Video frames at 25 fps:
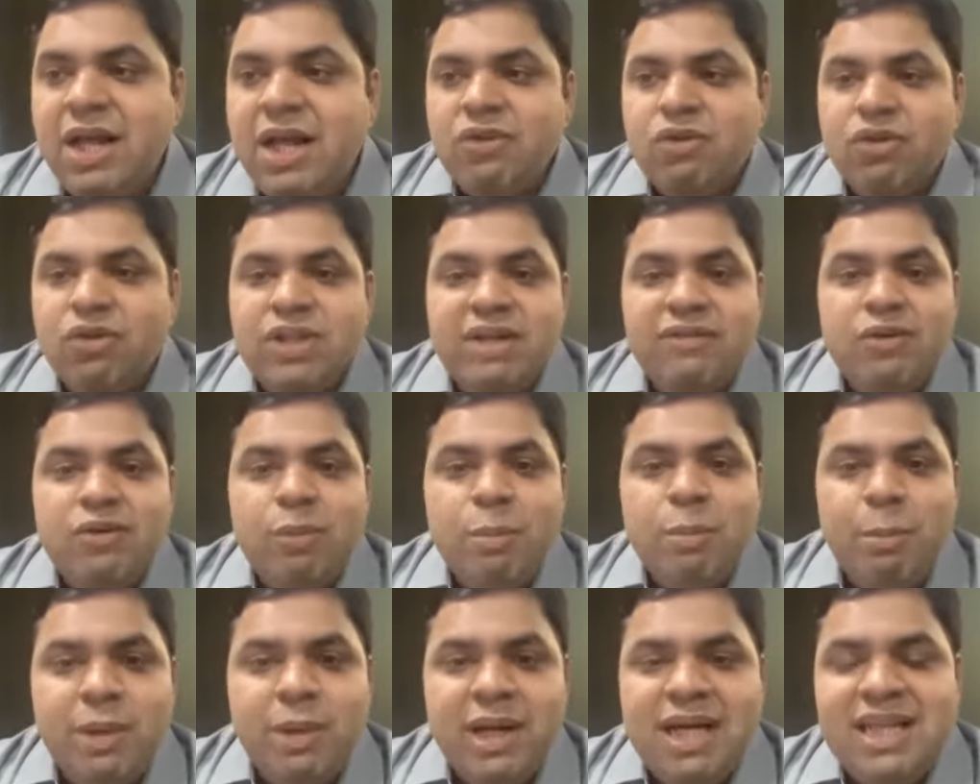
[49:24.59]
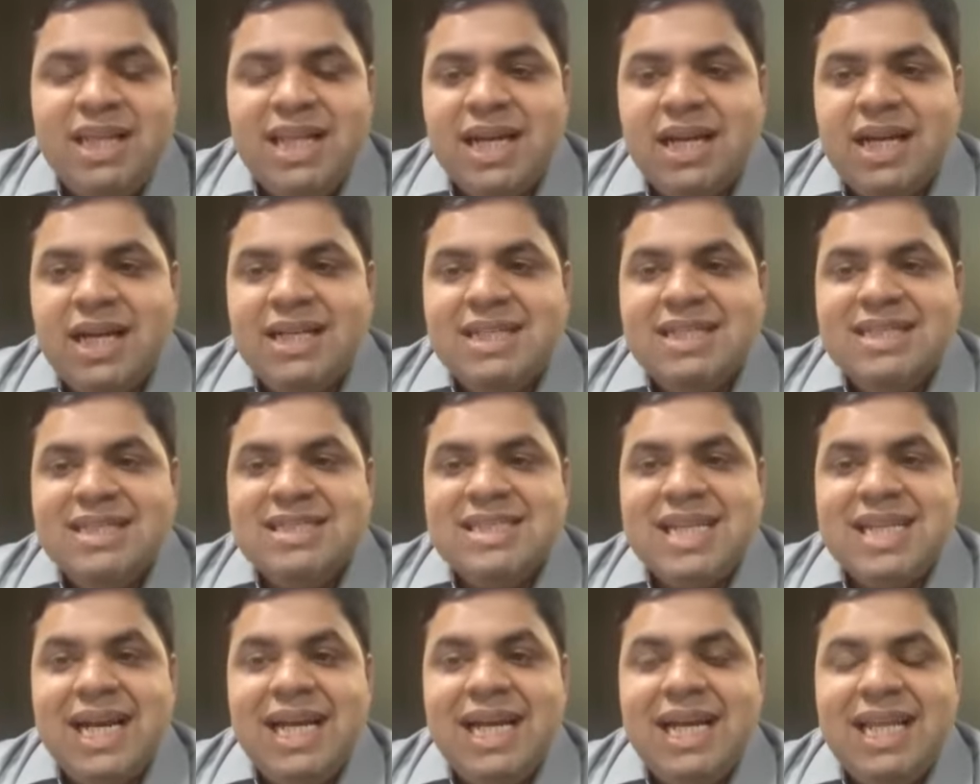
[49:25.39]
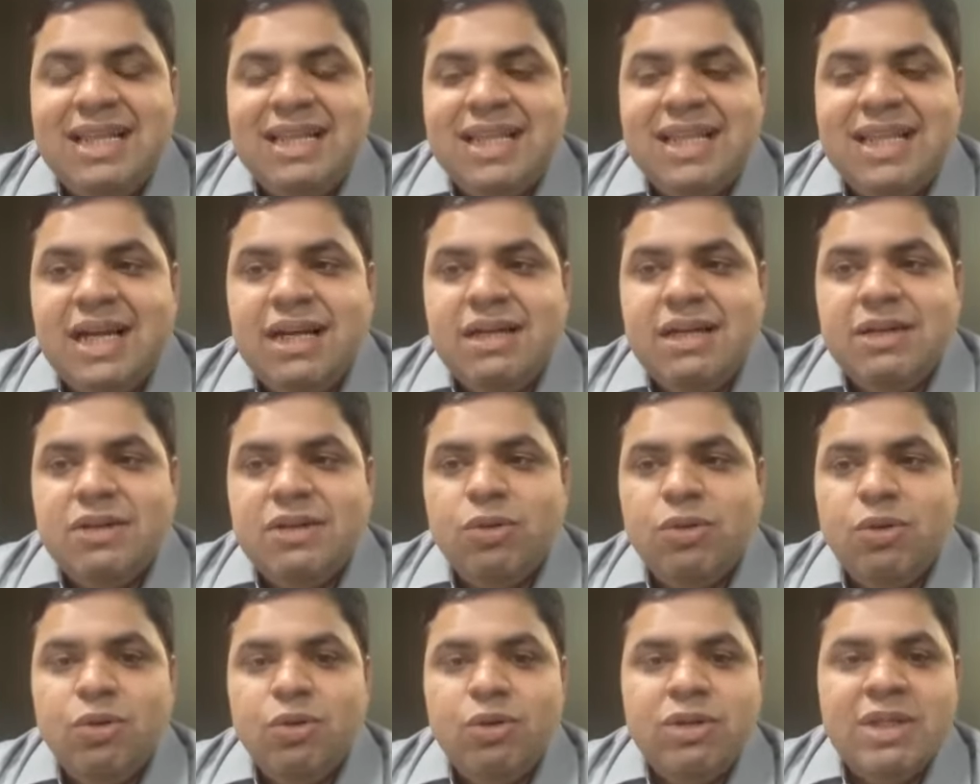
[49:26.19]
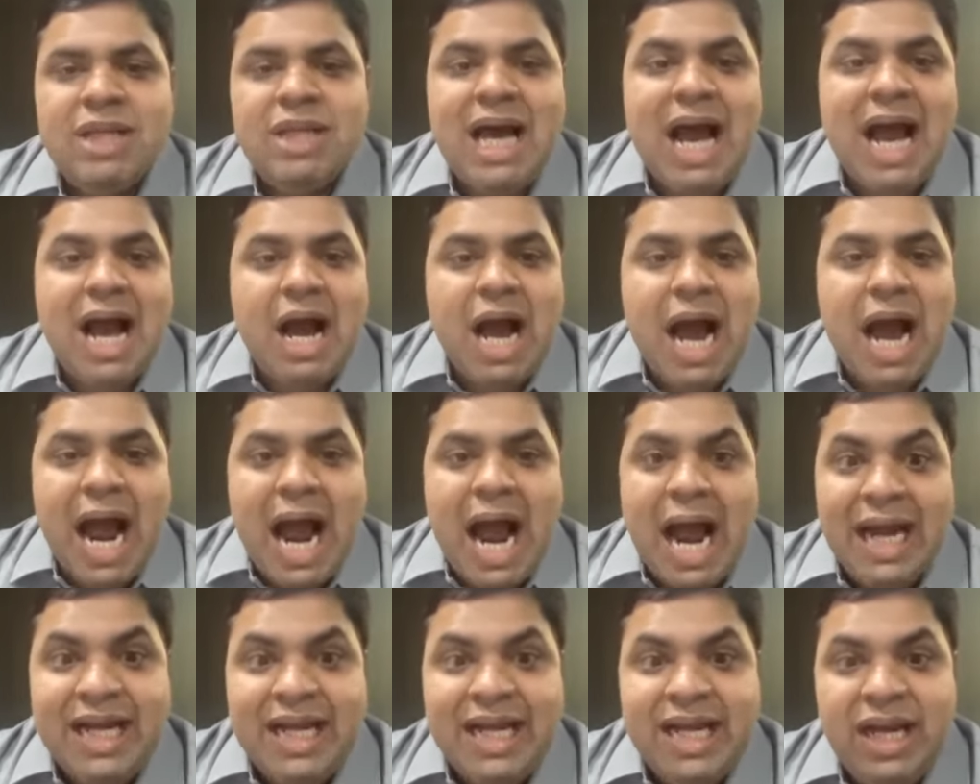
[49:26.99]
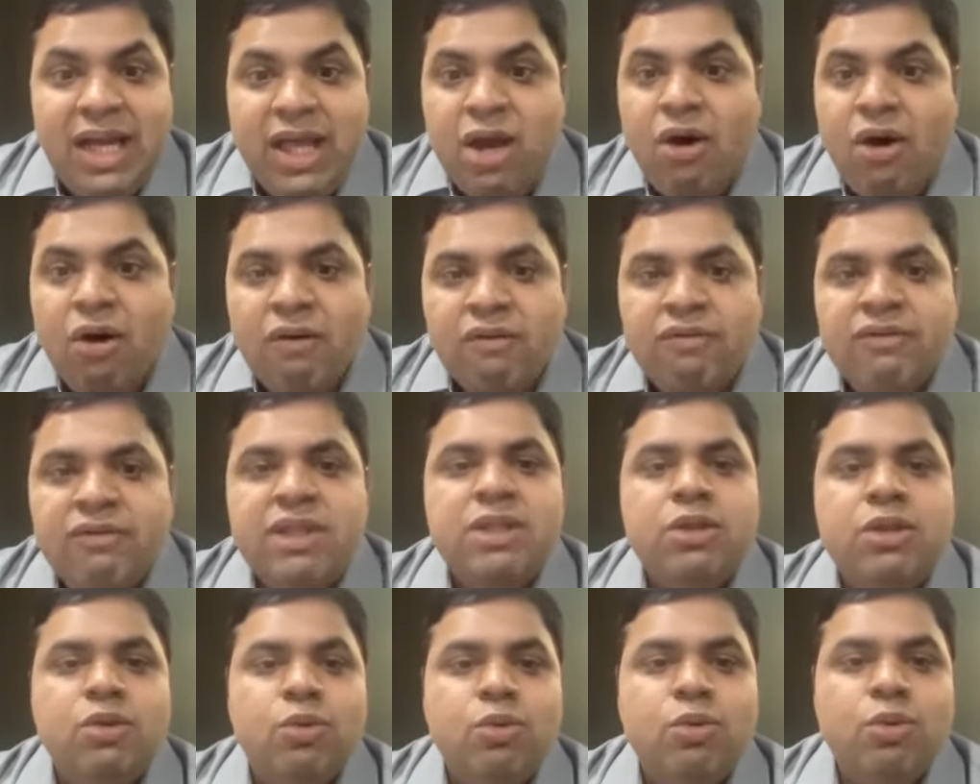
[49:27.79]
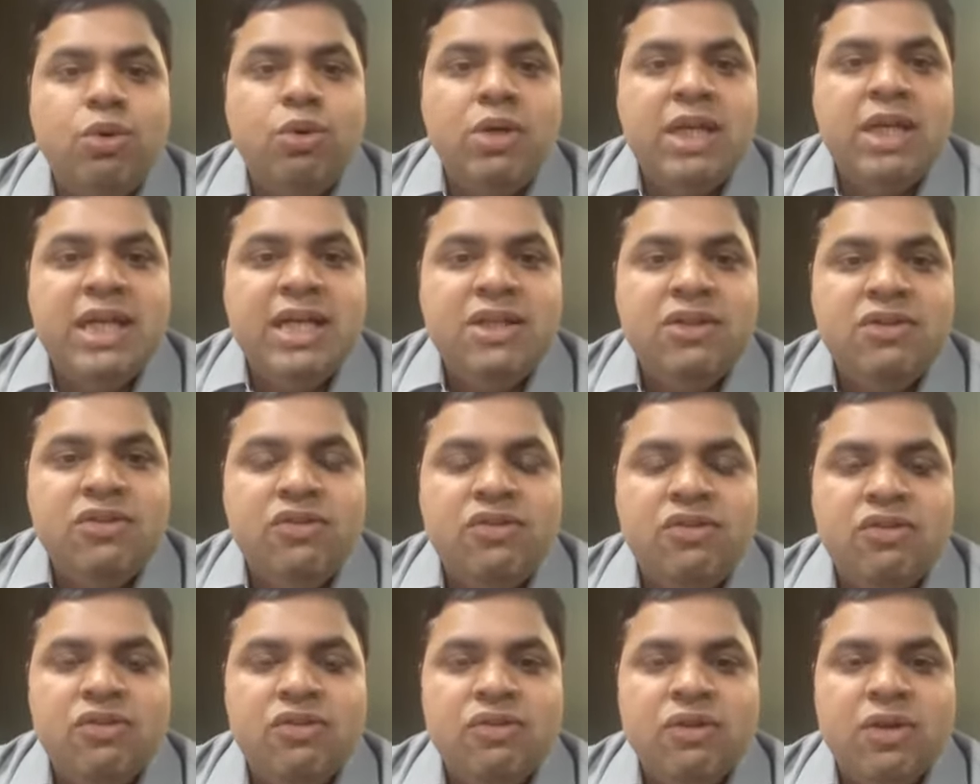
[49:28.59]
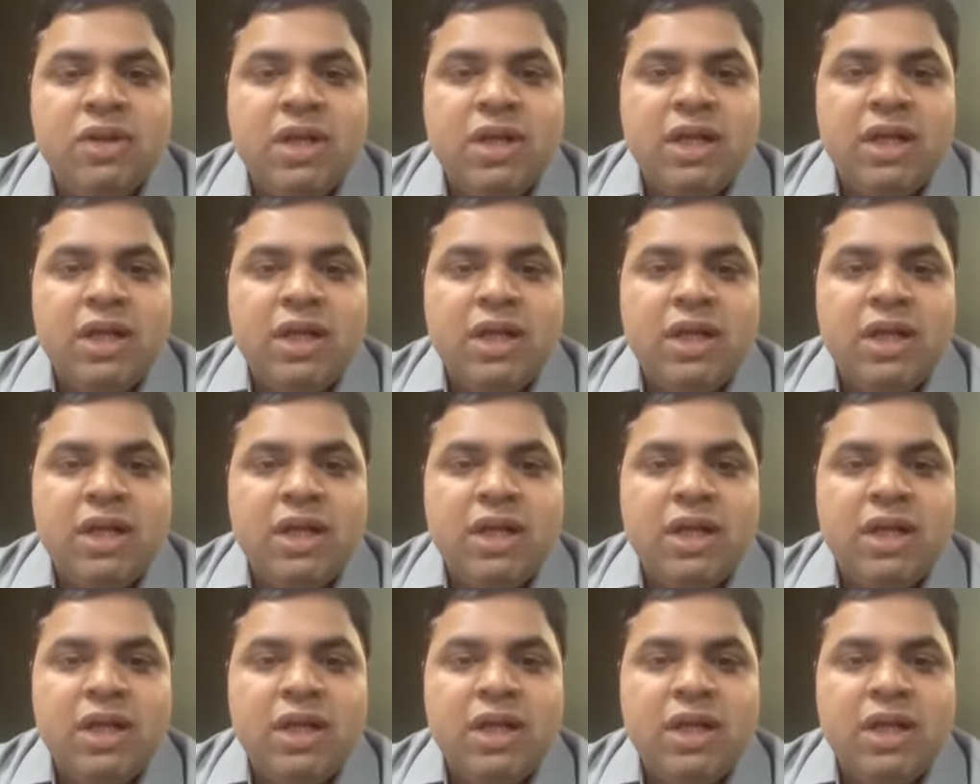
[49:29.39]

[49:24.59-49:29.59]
So they have to build that understanding that the idea of the tool is